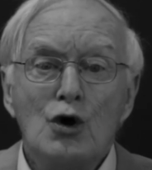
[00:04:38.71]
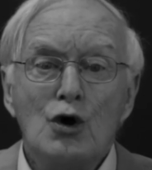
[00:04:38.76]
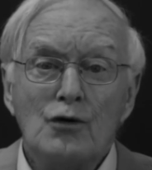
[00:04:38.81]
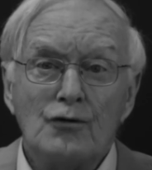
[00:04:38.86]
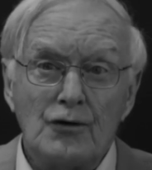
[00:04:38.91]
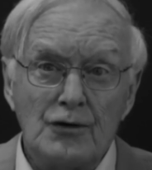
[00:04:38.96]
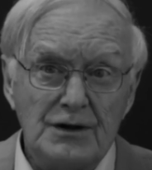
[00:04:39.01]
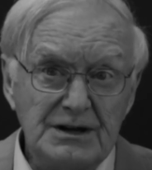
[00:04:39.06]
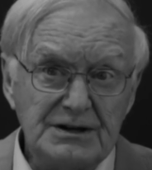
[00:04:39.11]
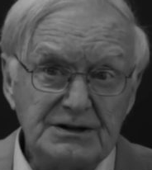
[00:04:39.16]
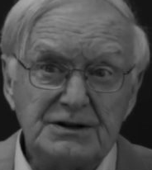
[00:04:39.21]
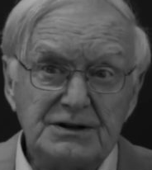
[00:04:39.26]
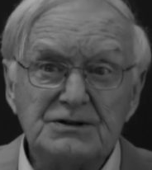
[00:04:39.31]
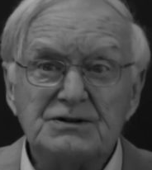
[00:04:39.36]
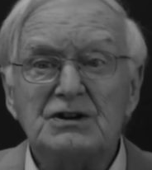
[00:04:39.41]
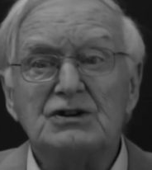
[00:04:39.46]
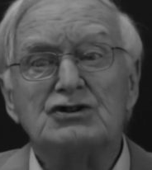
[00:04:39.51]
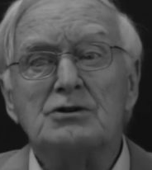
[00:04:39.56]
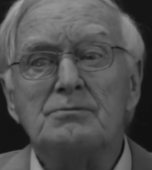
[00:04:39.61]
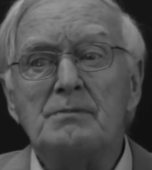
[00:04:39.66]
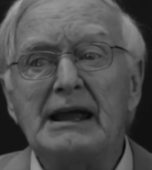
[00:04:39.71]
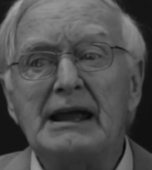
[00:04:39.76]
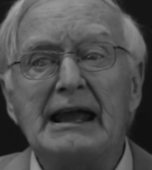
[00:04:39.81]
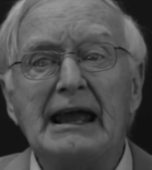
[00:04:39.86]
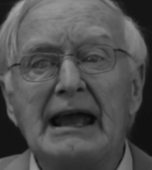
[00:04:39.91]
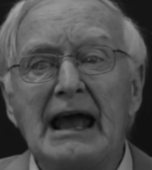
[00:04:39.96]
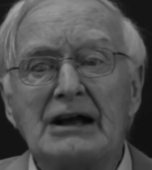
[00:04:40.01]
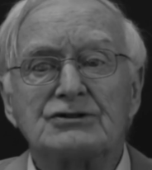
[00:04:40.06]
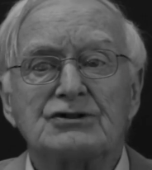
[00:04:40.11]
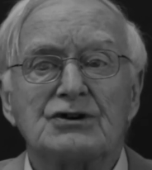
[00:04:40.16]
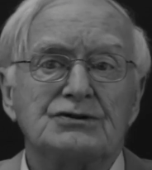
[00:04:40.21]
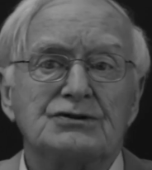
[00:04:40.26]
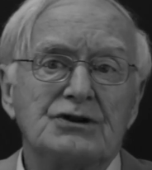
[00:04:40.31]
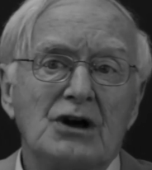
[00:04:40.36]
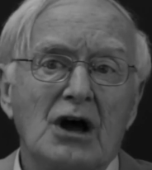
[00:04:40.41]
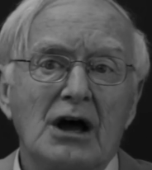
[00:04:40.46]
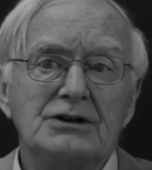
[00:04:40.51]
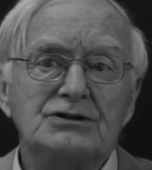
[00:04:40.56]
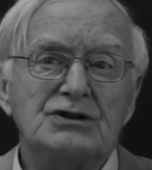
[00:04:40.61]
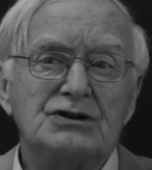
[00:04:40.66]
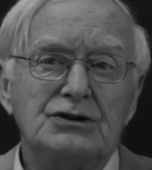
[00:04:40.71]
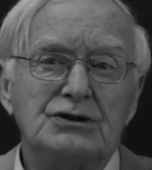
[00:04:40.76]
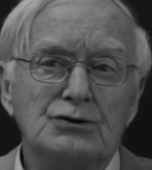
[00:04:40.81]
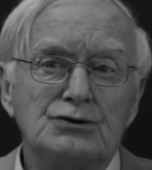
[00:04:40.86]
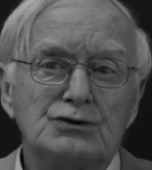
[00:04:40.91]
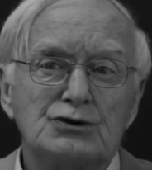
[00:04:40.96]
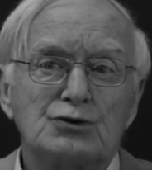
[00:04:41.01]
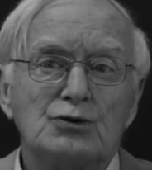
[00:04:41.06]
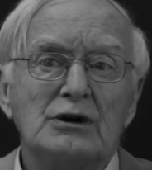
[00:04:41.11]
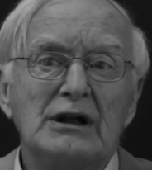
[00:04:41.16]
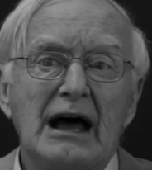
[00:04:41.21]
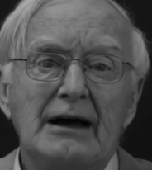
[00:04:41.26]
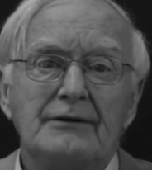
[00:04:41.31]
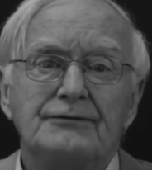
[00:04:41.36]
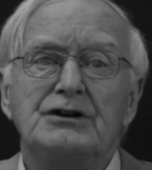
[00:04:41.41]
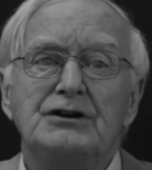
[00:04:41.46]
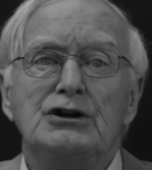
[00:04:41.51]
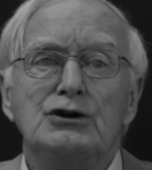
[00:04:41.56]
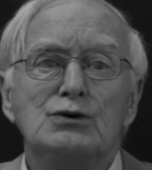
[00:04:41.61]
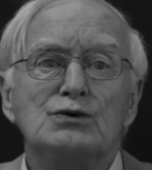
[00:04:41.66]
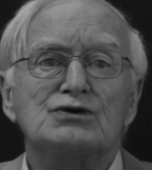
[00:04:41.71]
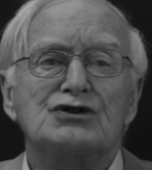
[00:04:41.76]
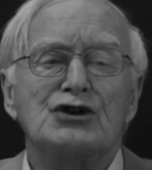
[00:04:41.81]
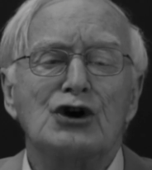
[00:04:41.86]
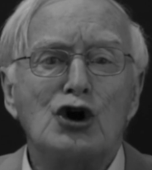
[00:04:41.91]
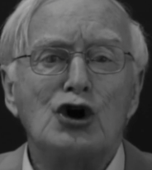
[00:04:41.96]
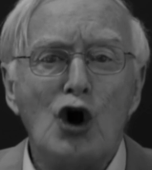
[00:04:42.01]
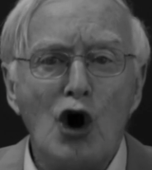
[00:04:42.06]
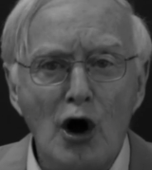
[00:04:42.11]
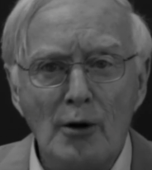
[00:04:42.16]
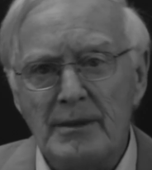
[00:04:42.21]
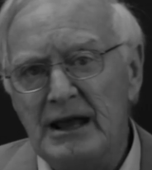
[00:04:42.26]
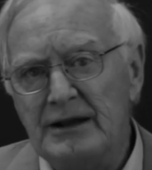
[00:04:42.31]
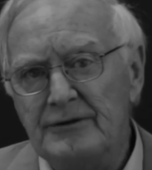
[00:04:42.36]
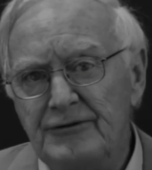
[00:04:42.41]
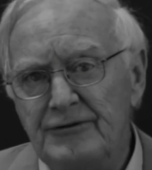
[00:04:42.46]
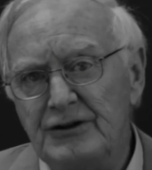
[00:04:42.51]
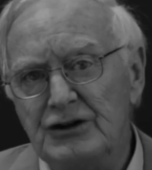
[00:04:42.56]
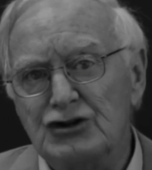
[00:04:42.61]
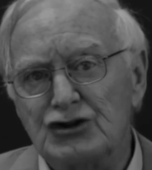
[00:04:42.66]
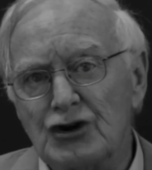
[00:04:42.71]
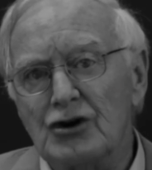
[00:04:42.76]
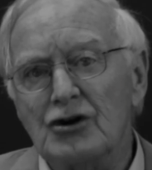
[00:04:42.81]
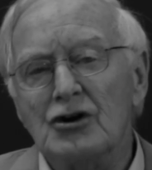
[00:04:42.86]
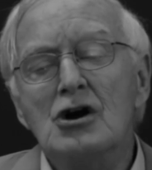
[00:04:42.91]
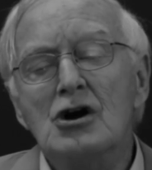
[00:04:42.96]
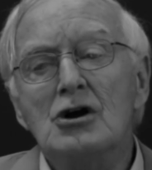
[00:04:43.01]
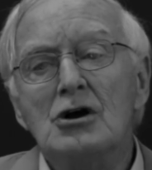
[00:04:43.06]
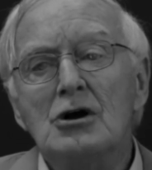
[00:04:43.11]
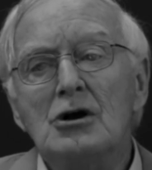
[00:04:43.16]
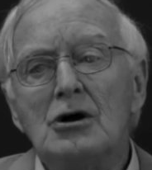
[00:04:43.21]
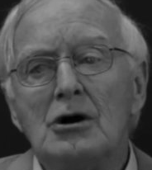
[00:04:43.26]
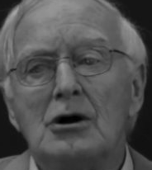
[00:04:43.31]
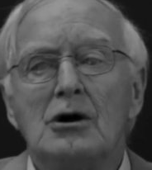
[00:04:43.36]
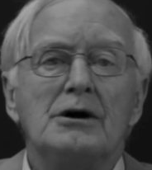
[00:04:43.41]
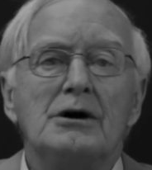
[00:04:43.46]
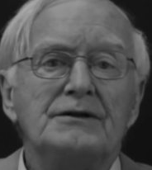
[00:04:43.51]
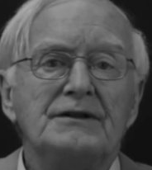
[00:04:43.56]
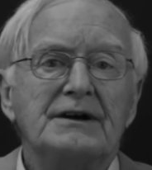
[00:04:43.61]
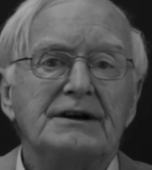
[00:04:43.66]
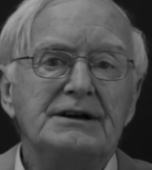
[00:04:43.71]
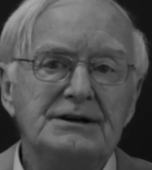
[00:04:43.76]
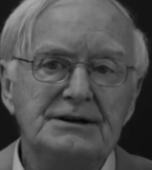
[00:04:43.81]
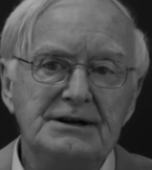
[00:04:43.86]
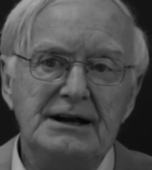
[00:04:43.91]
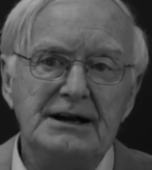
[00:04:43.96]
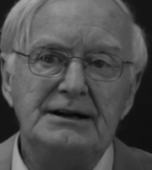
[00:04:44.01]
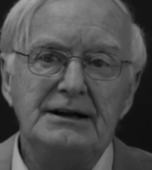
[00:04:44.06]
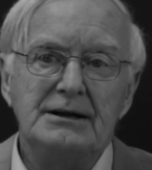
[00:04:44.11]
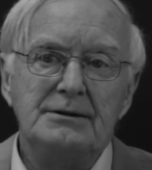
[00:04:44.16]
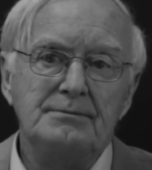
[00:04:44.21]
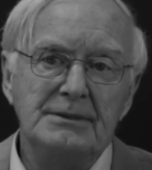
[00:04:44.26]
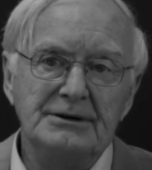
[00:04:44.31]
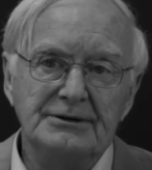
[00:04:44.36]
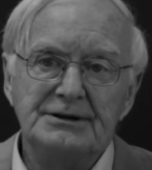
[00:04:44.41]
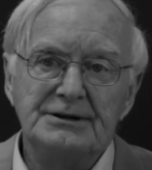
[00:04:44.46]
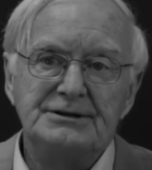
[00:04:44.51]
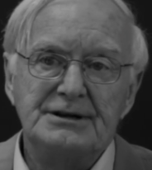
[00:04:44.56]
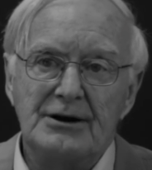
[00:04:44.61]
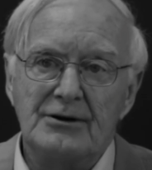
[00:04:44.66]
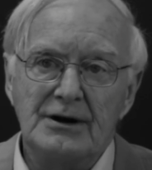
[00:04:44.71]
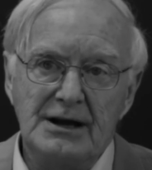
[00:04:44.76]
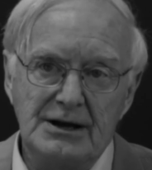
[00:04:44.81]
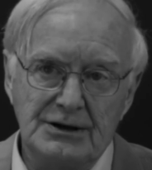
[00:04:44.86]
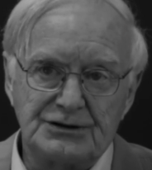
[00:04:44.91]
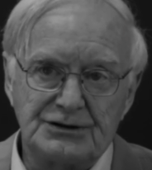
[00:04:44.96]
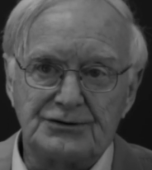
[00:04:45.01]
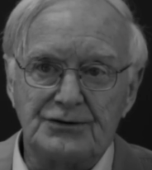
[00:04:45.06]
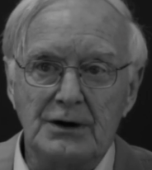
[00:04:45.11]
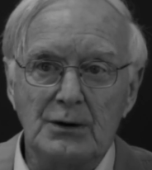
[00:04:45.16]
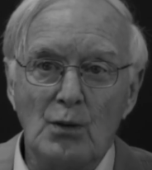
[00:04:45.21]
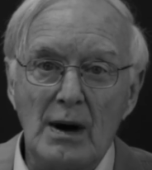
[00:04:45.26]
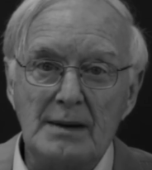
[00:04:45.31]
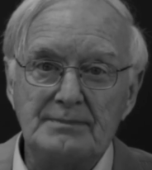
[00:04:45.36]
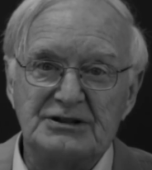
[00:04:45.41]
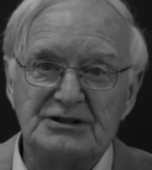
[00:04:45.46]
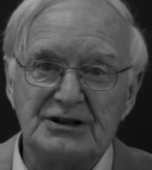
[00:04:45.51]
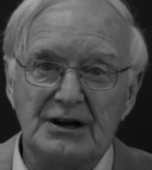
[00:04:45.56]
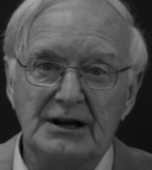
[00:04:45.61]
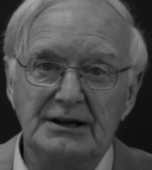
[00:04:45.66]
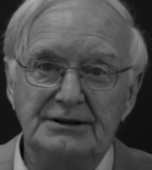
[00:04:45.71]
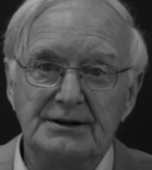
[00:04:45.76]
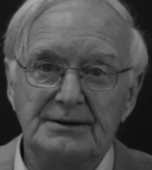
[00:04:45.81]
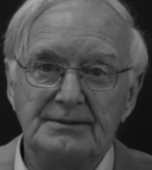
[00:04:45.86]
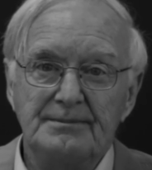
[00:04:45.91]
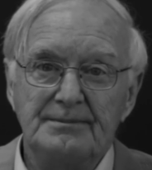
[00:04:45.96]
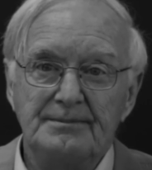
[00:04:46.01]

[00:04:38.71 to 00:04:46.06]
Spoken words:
For this decision-making exercise, students will have to use the comment feature on the Canadian Military History website.